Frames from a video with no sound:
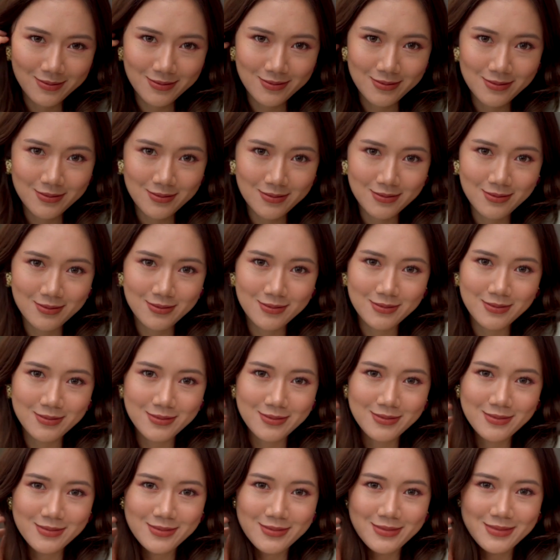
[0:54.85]

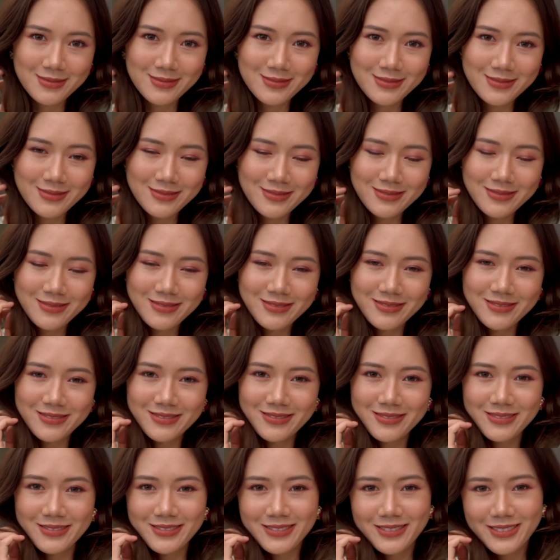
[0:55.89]

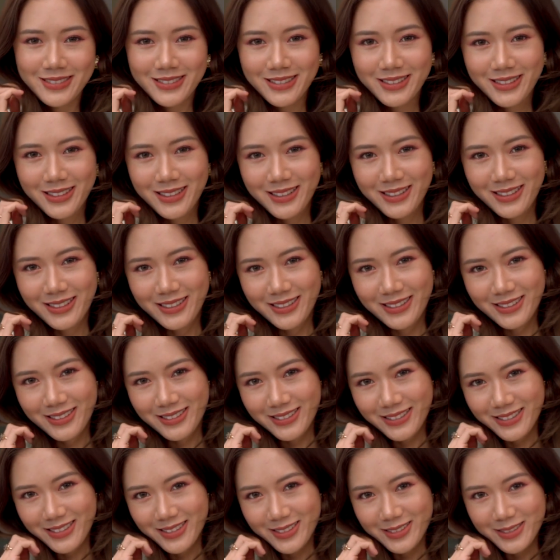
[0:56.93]

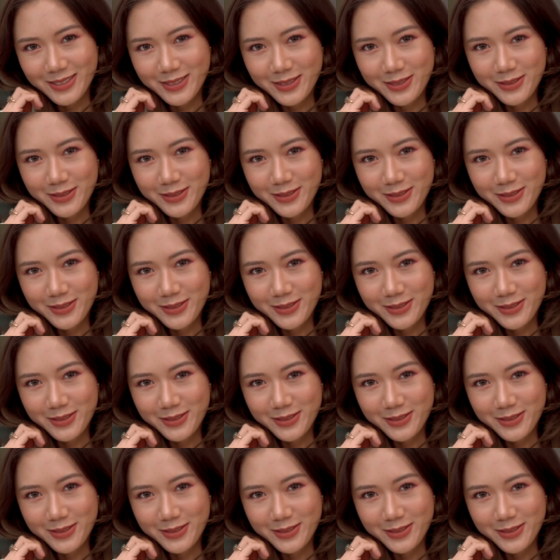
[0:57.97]
Nobody speaks.